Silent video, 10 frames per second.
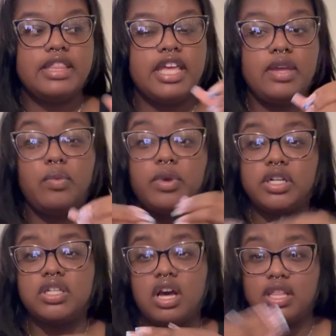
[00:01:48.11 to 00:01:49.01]
they
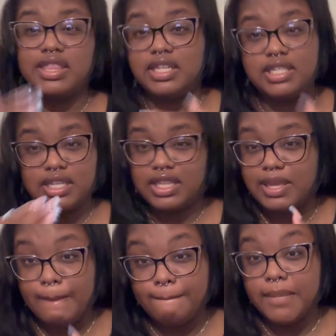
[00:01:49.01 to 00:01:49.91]
weren't authentically
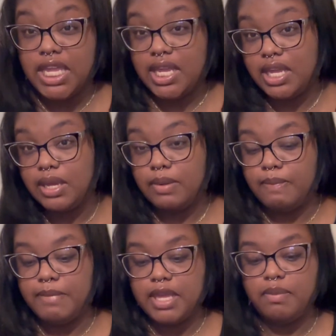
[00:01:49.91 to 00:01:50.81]
me
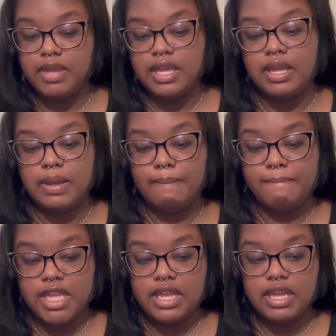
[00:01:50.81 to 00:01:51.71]
being
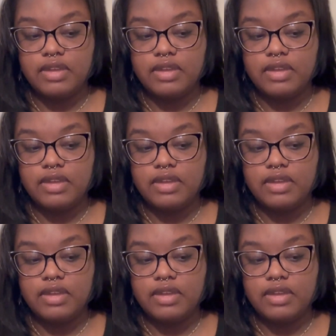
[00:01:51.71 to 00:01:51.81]
me.